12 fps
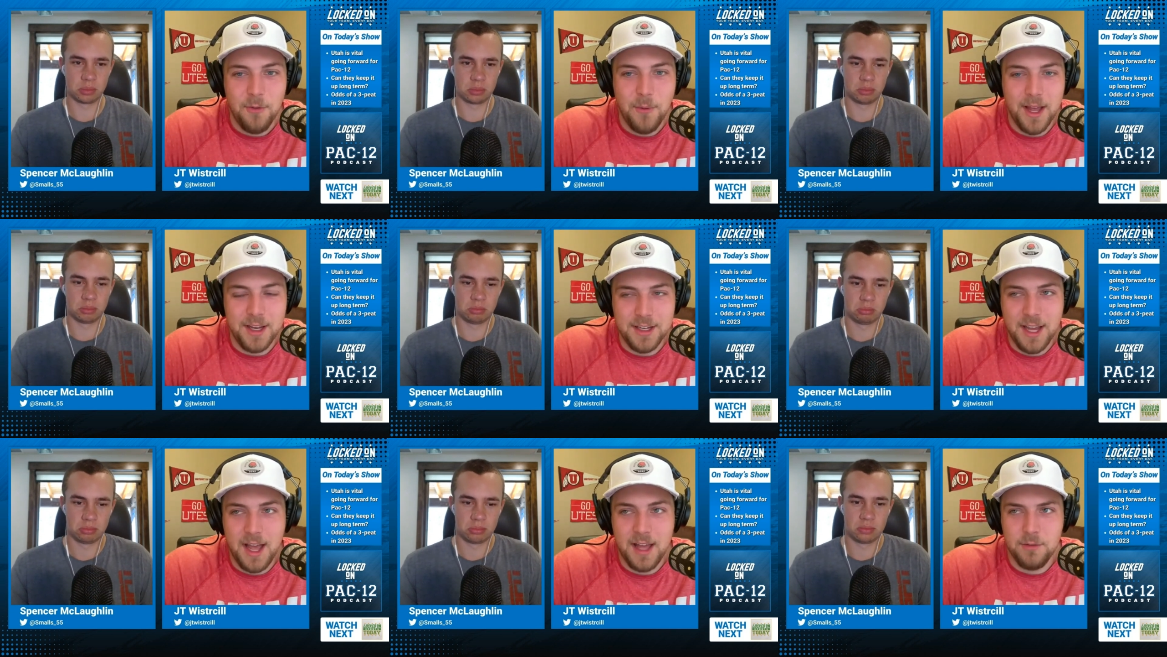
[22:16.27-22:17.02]
Speaker 1: When,
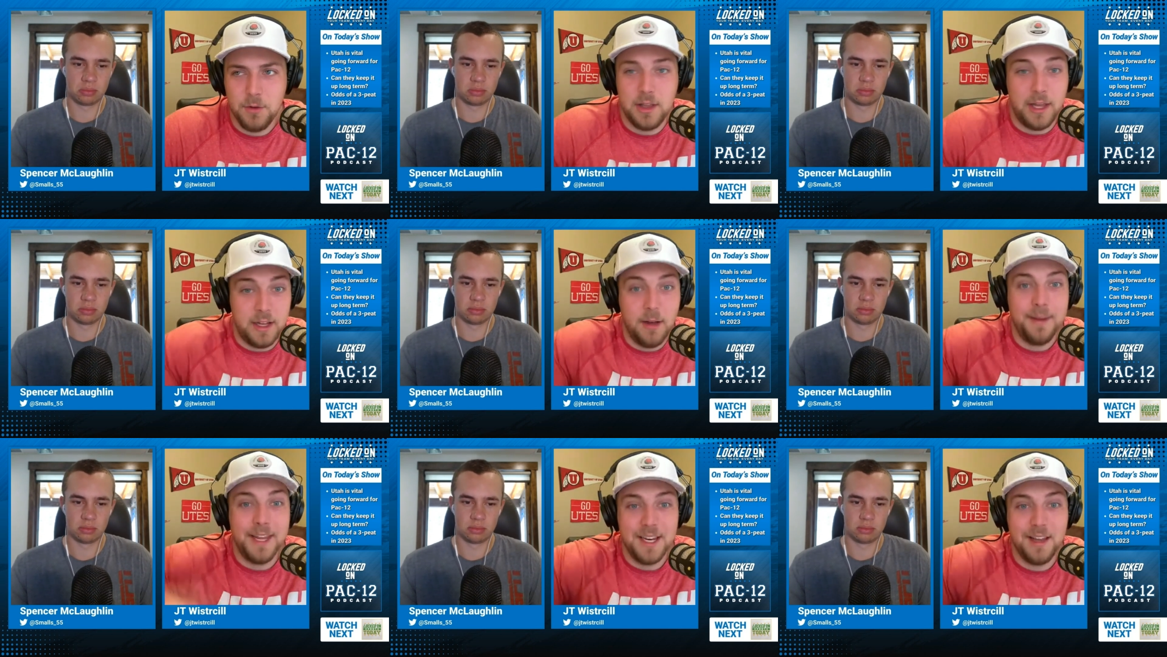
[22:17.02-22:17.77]
yeah, like
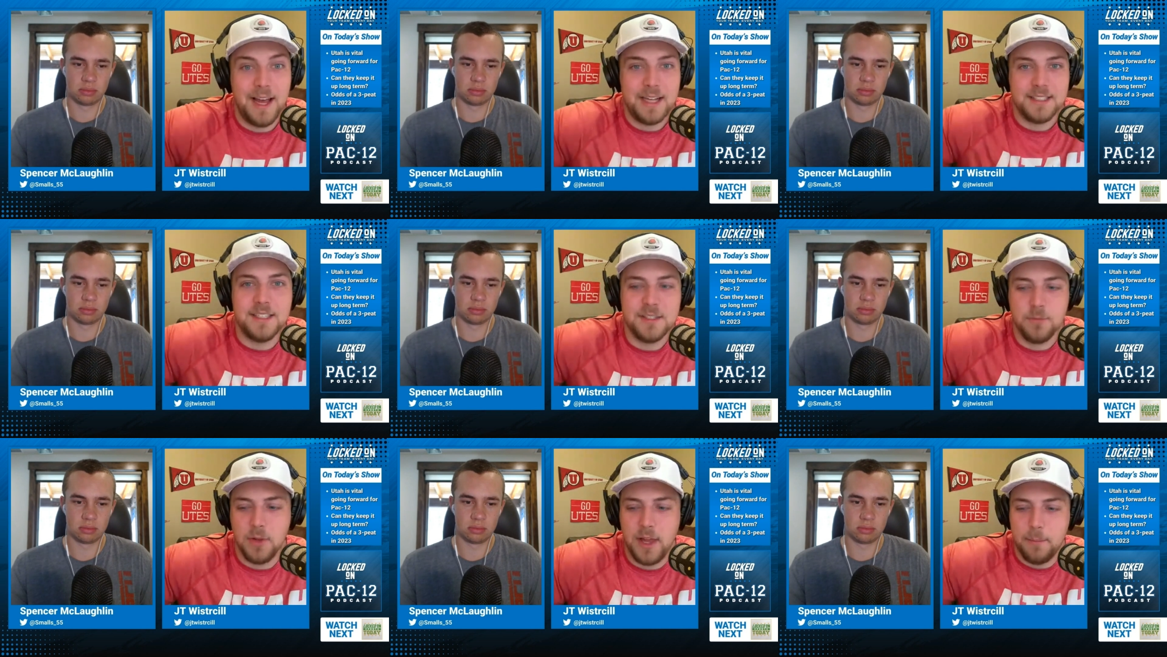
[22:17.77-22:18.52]
coming into last
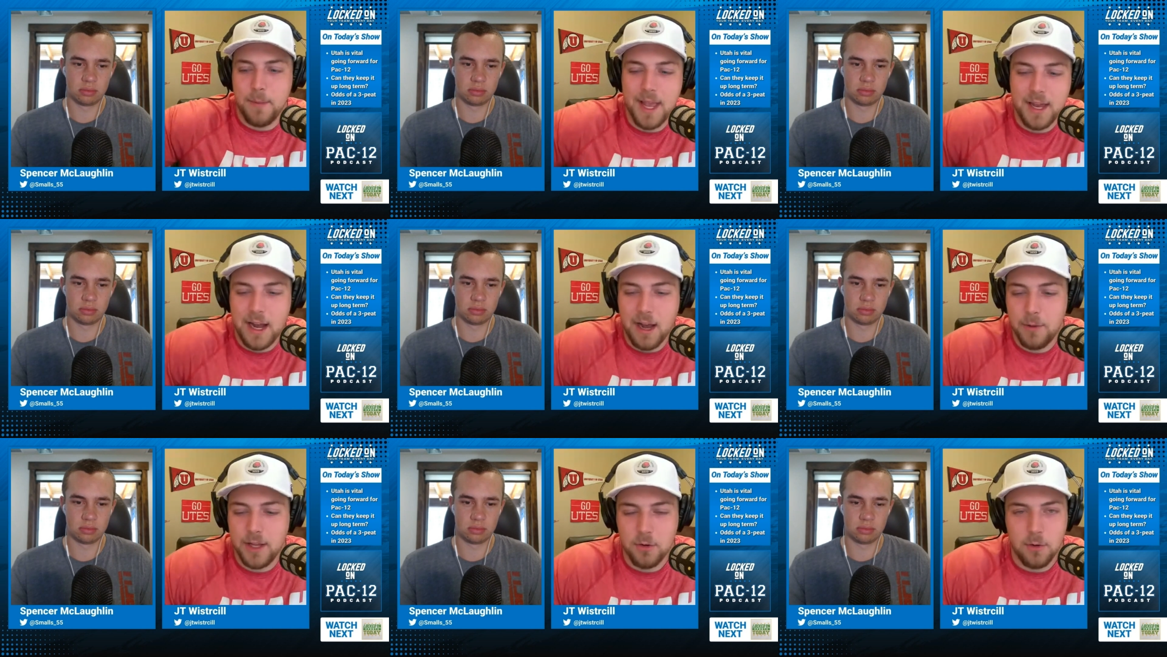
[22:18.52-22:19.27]
season, we're like, man, how are
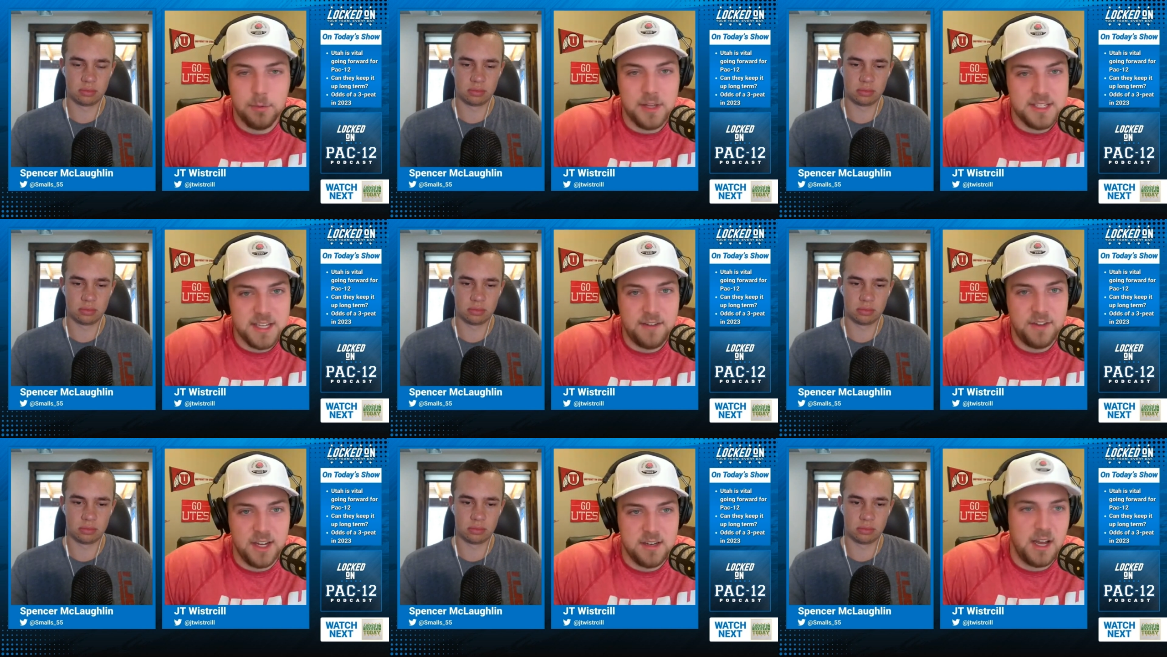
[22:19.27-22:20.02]
we going to replace
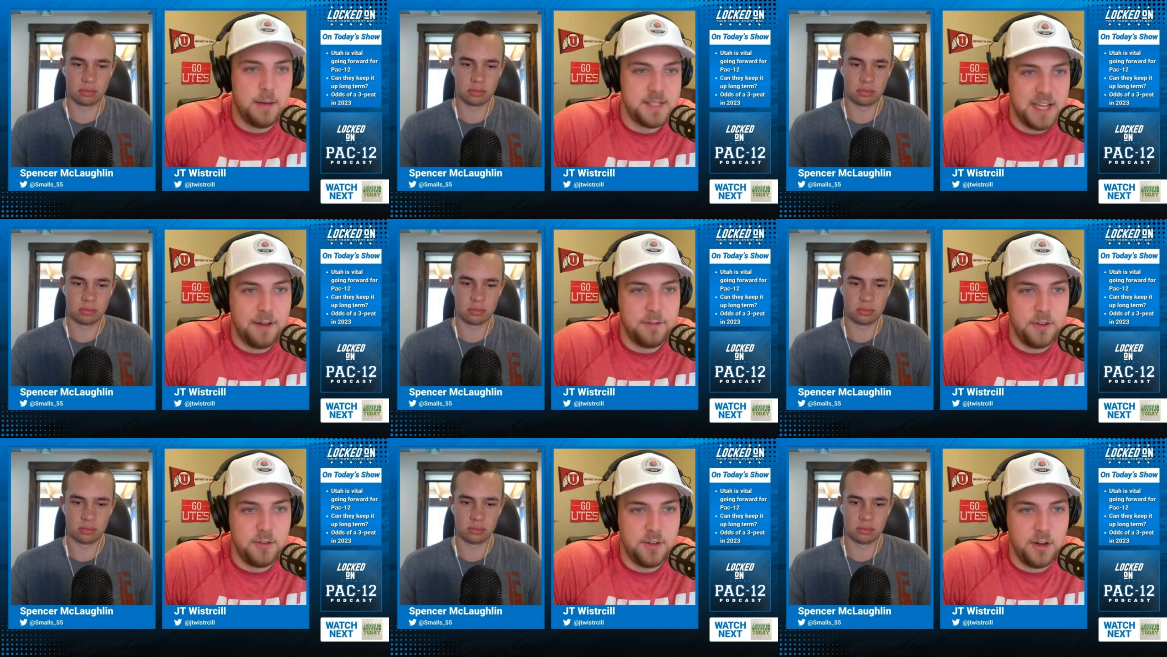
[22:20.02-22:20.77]
Tavion Thomas after
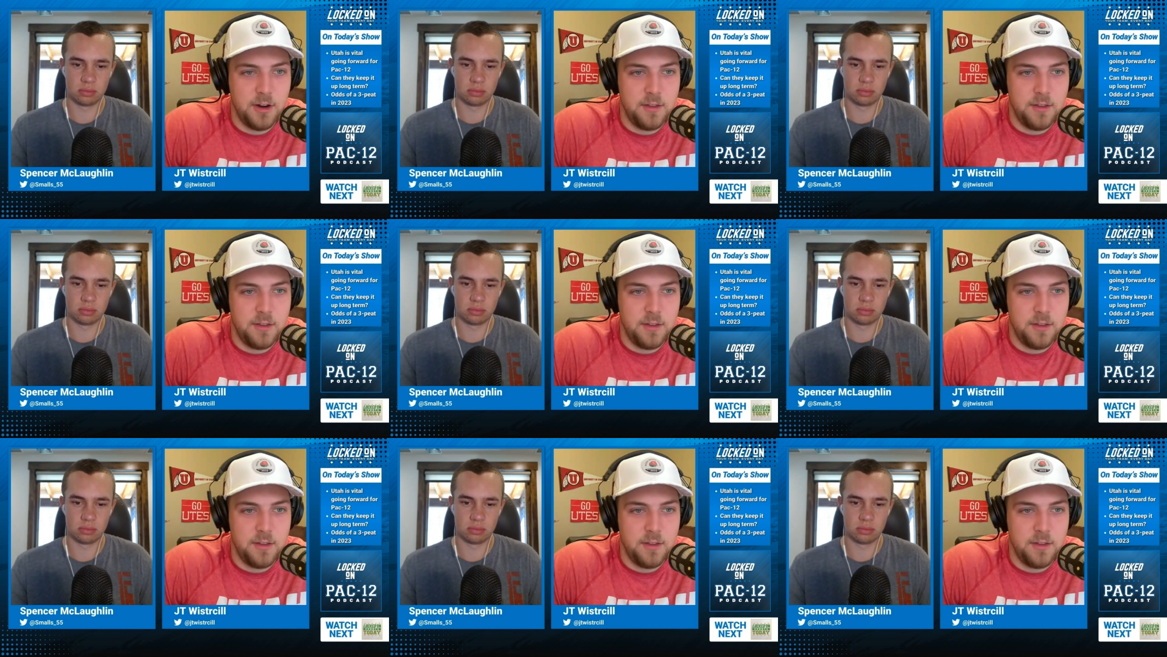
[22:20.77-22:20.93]
this year?